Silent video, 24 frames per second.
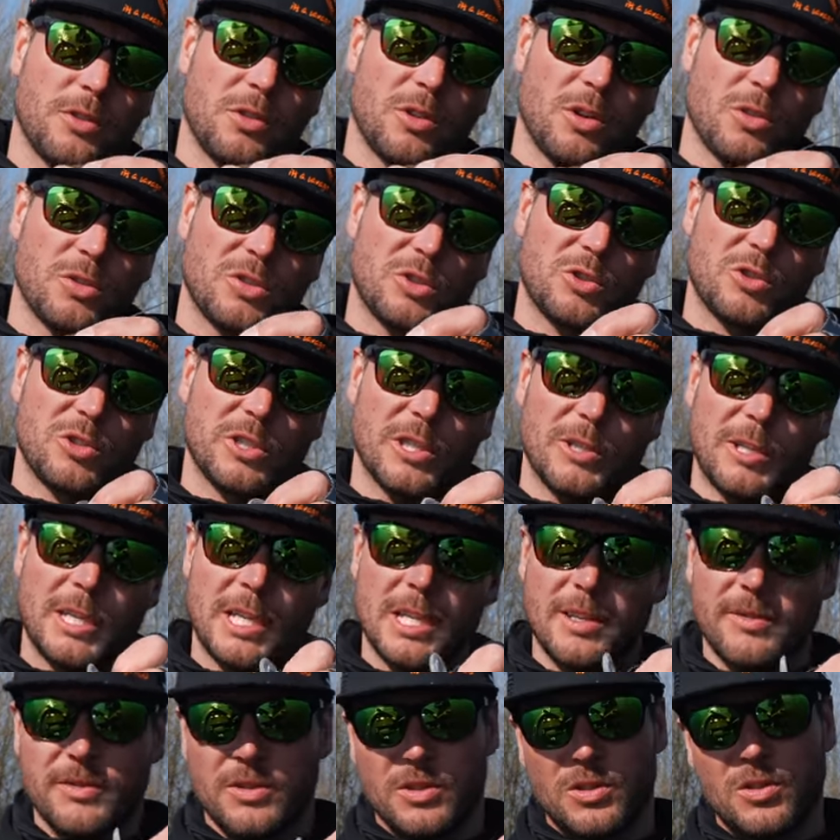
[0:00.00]
no
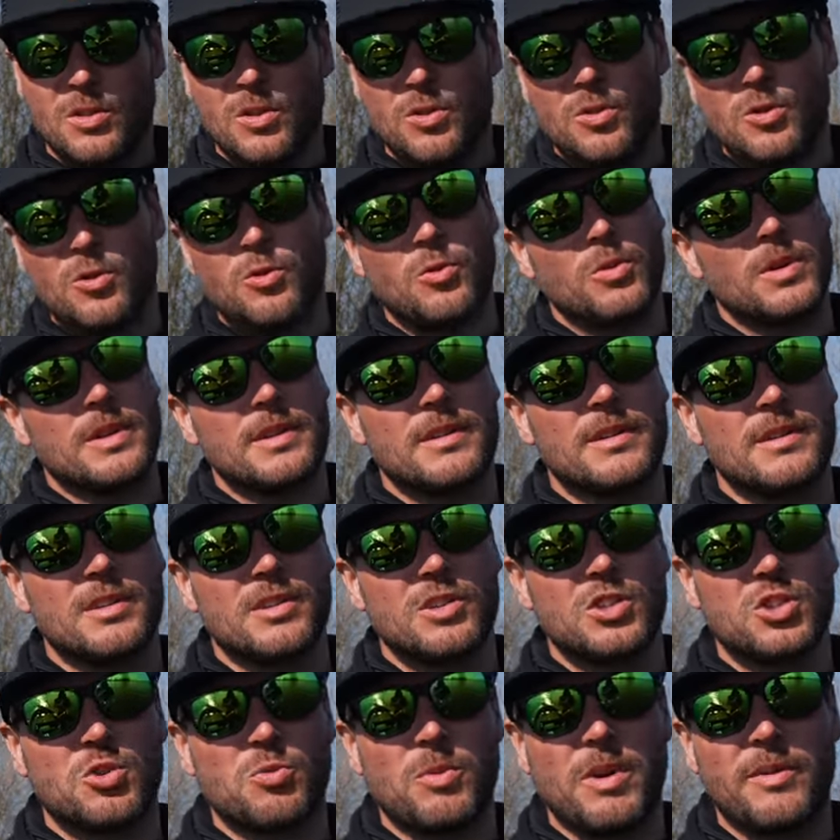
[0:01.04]
sleeves, no
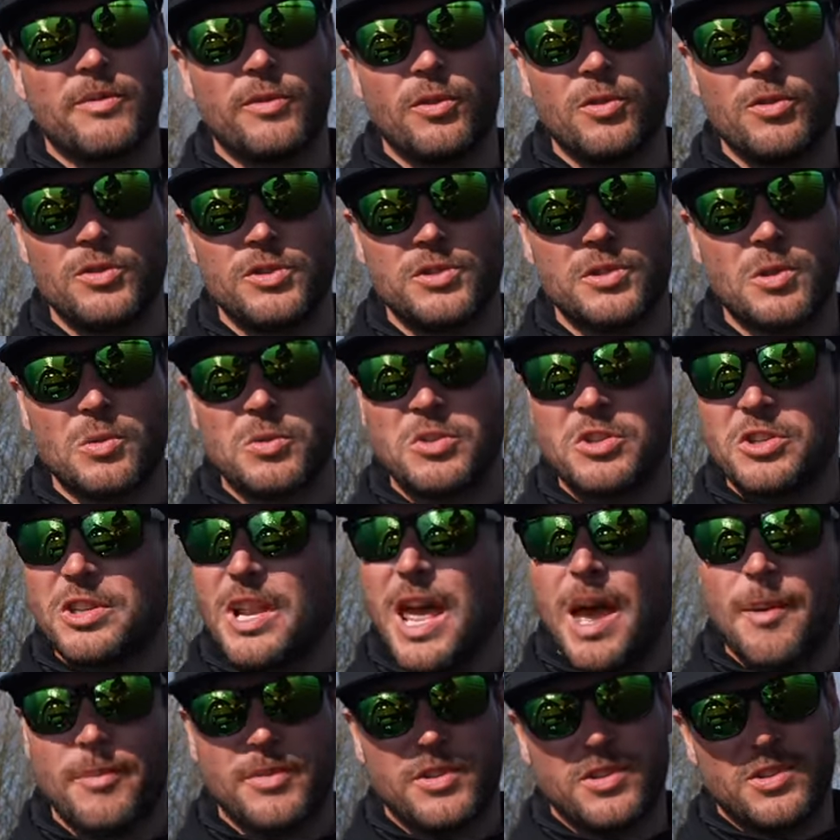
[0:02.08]
swivels, no
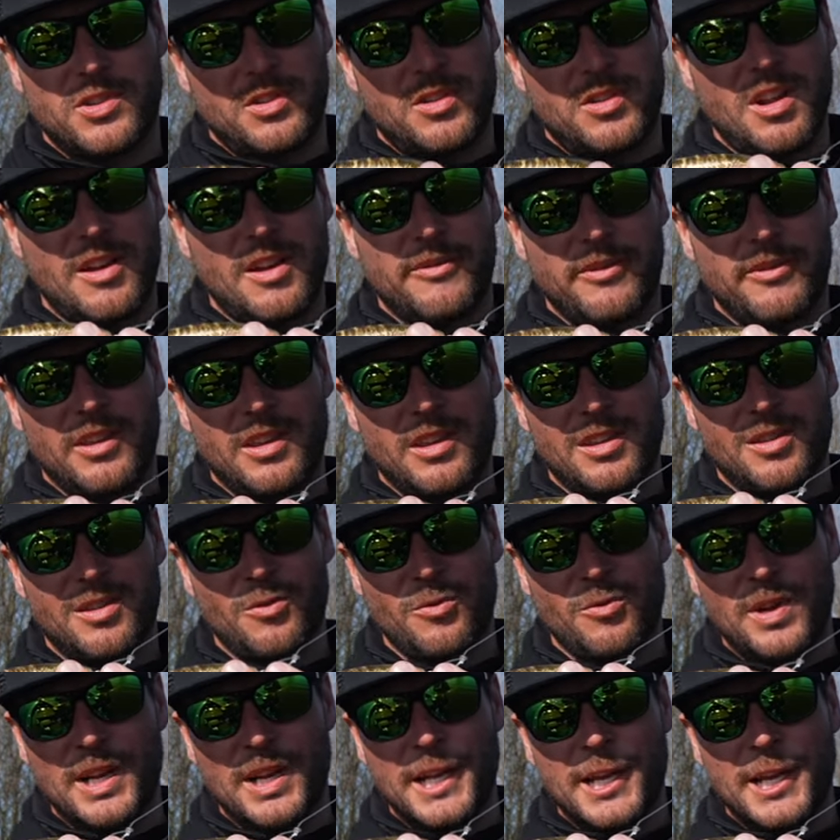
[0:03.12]
snaps, nothing.
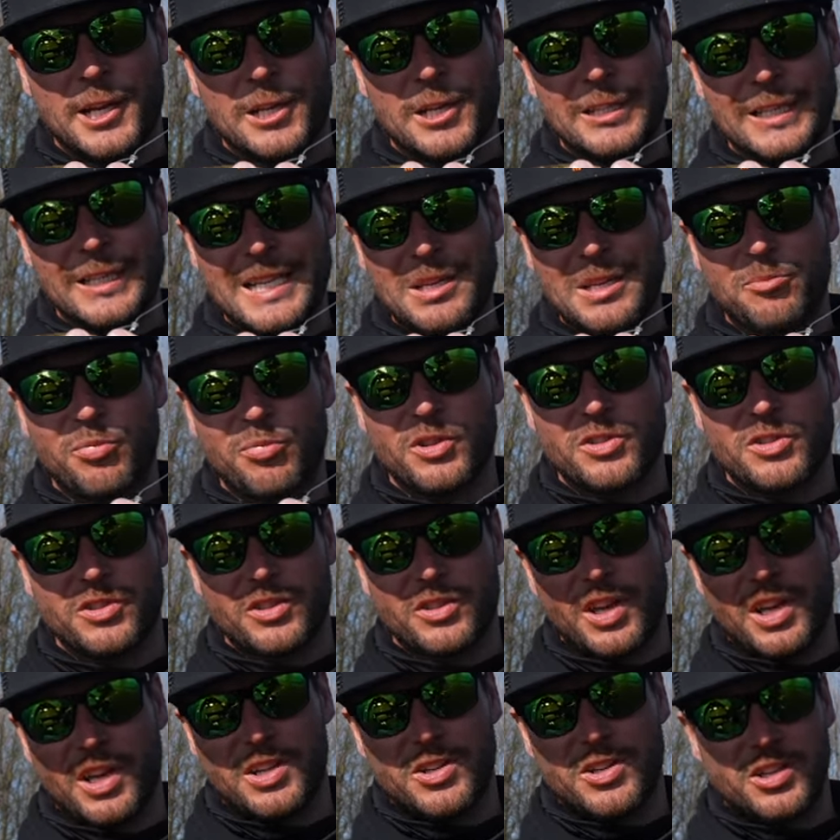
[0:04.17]
Really clean
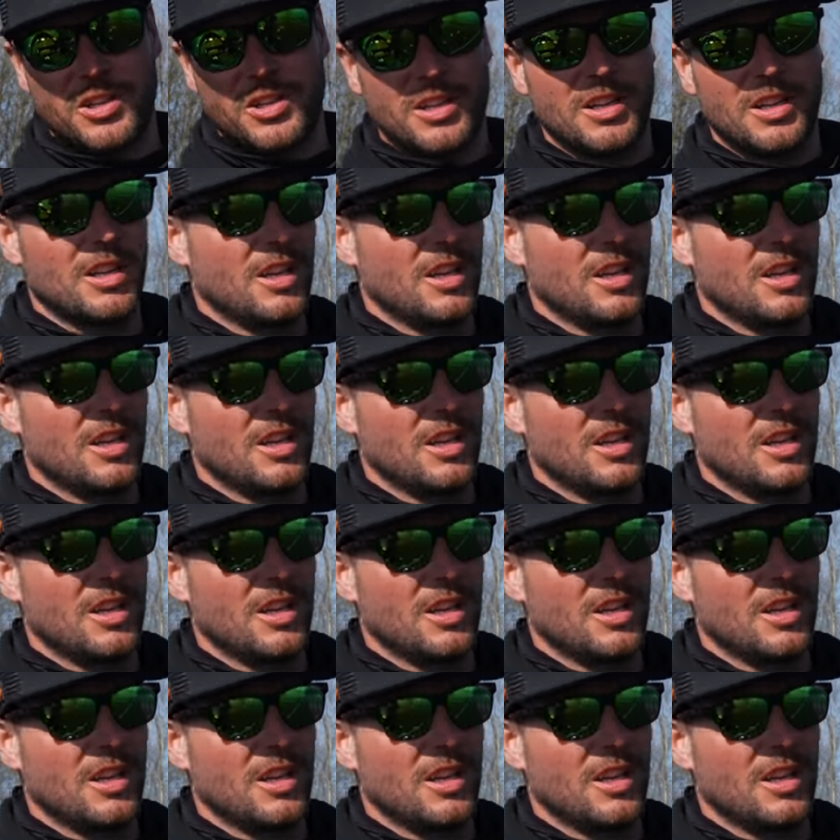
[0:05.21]
presentation.